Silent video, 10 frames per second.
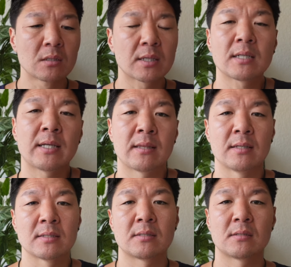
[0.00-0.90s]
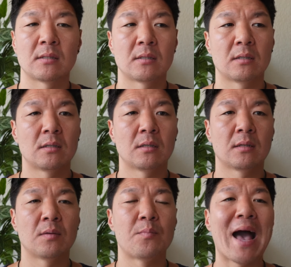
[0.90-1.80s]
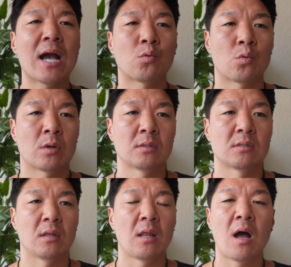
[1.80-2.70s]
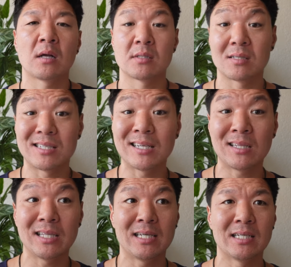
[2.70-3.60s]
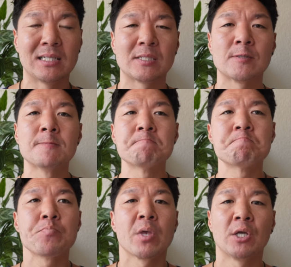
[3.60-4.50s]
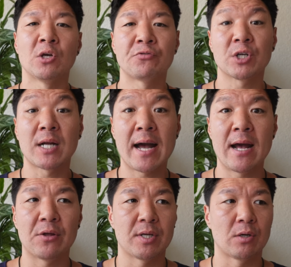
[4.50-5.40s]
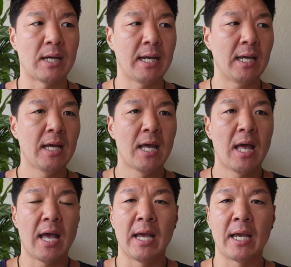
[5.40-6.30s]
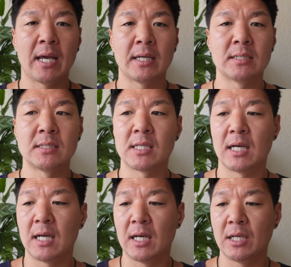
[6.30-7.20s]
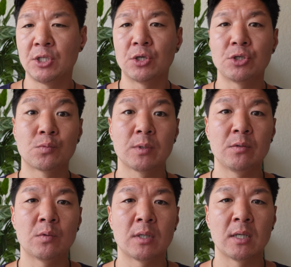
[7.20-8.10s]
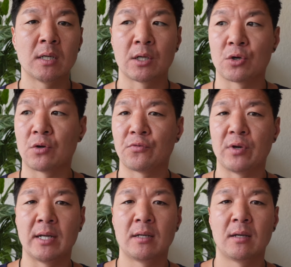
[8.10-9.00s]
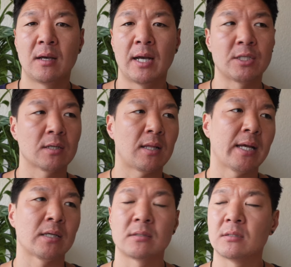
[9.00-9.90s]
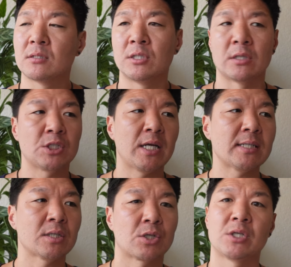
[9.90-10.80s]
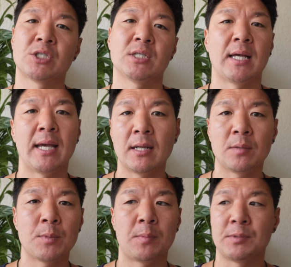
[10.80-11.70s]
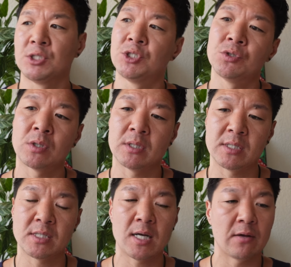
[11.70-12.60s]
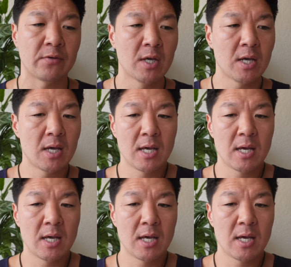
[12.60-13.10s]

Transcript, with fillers: Look at it like this the backwards law succinctly is, you know, if you're a guy out there, right? And, uh, you know, you really want a, a girlfriend and you're like, you know, chasing girls and you're like hitting them up and you're doing all this stuff.